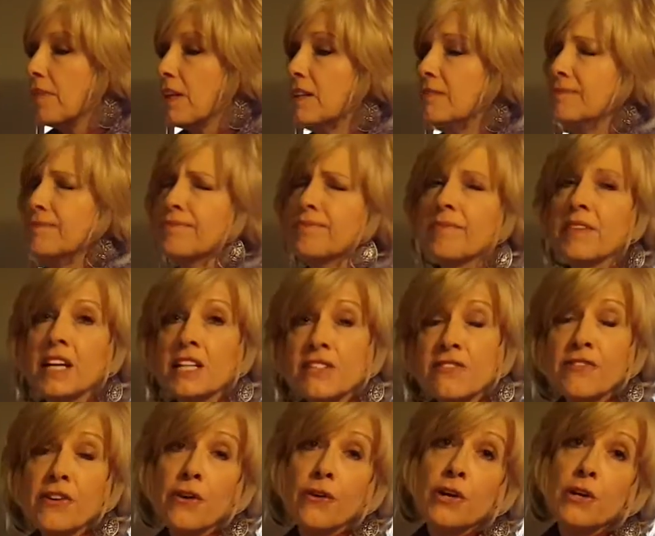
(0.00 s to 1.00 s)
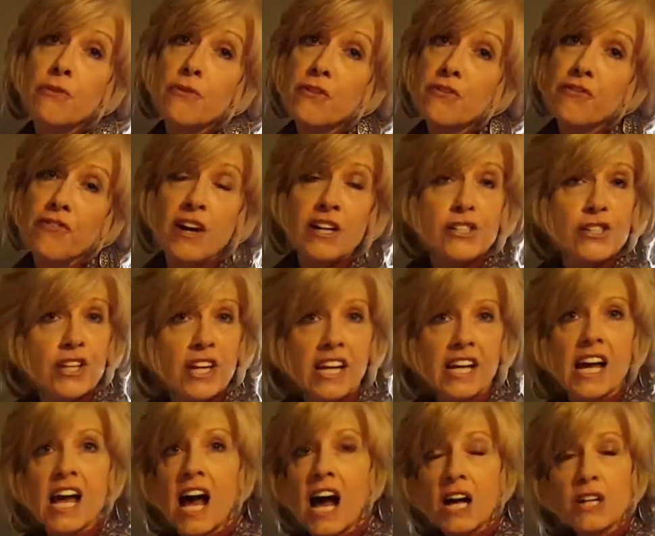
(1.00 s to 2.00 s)
It's very refreshing.
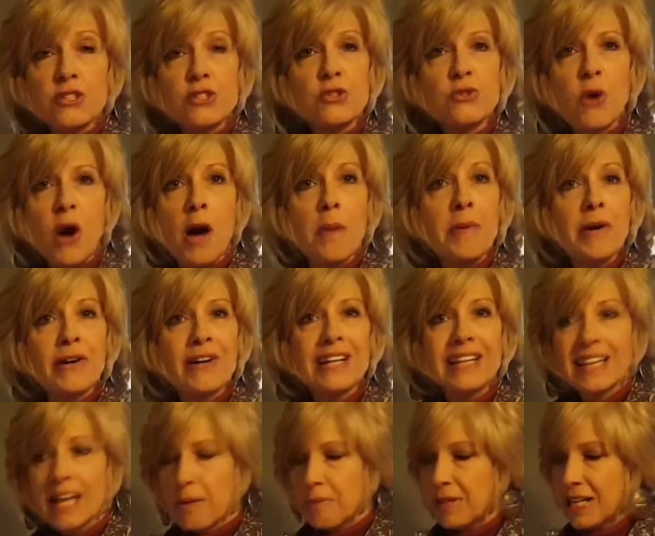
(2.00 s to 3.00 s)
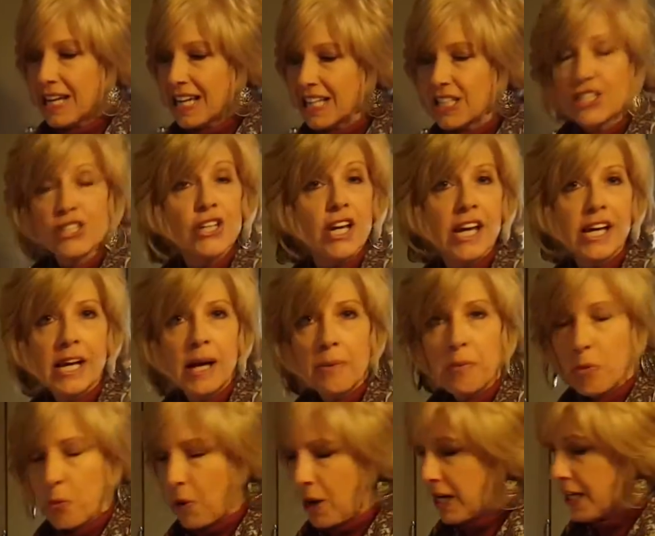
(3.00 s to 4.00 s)
A strawberry lemonade shake-up
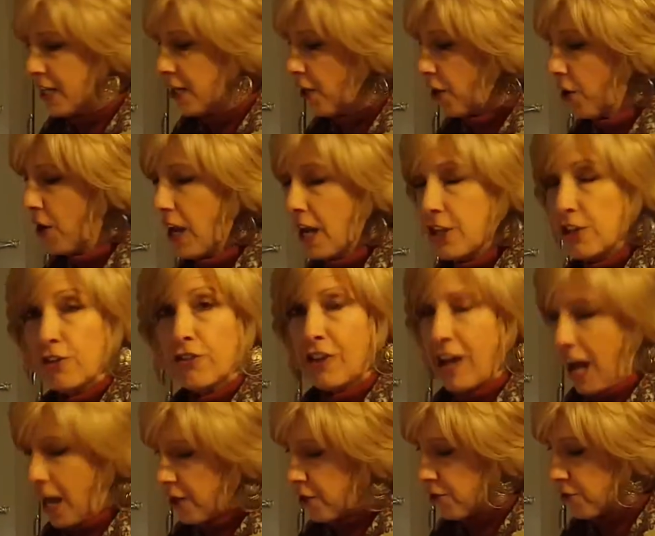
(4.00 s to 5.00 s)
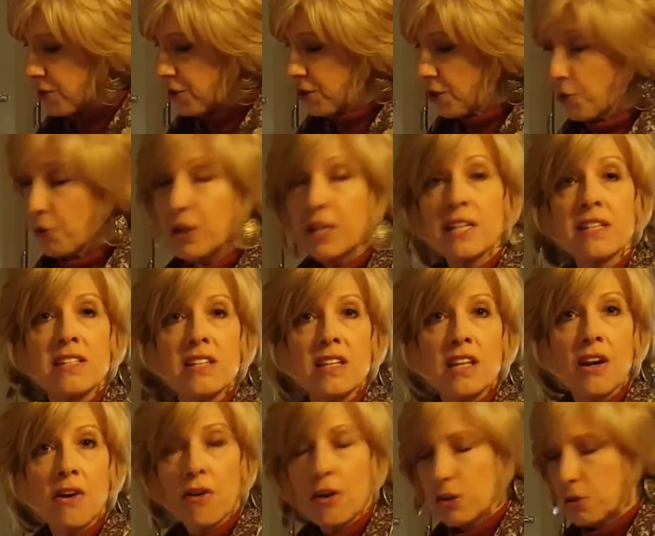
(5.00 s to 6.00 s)
right here, and you've got your greens in
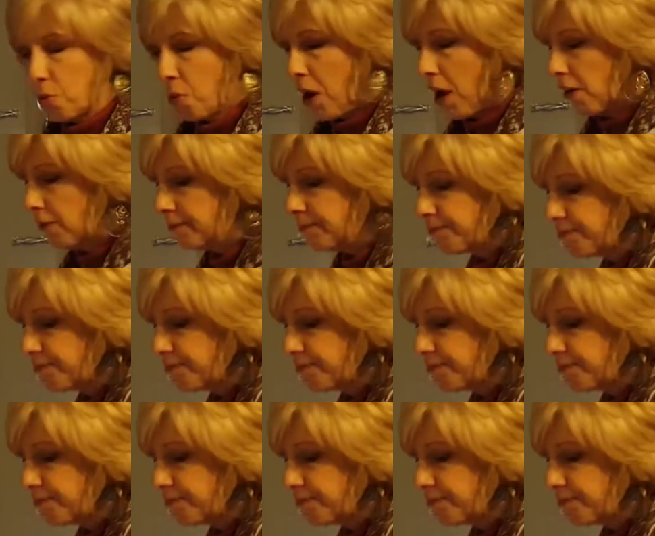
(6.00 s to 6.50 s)
there as well.